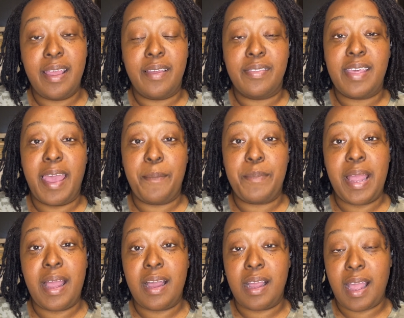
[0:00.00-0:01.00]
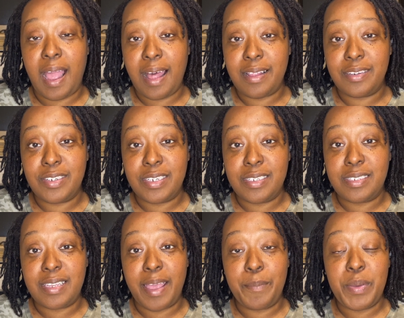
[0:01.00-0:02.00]
that my
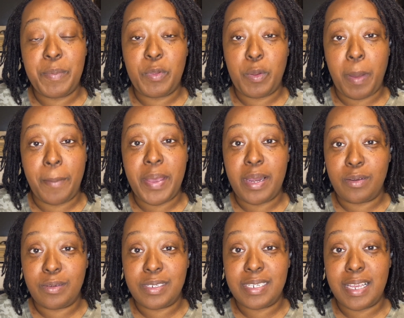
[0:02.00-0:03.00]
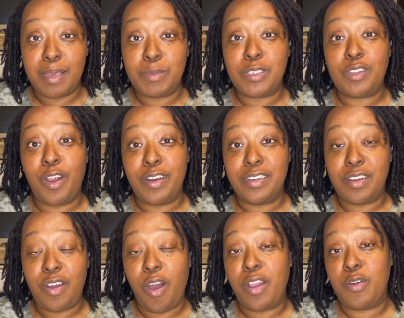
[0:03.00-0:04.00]
oncologist and people on my medical team started to
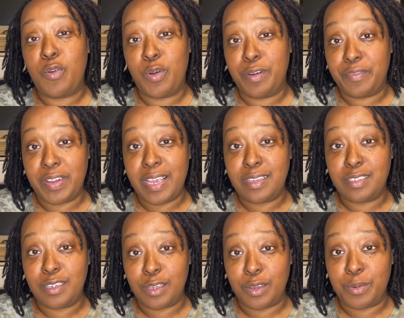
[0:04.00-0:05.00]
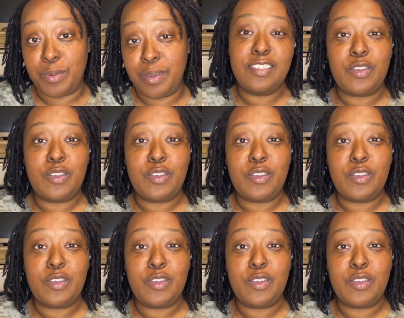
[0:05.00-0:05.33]
call it cornflakes too.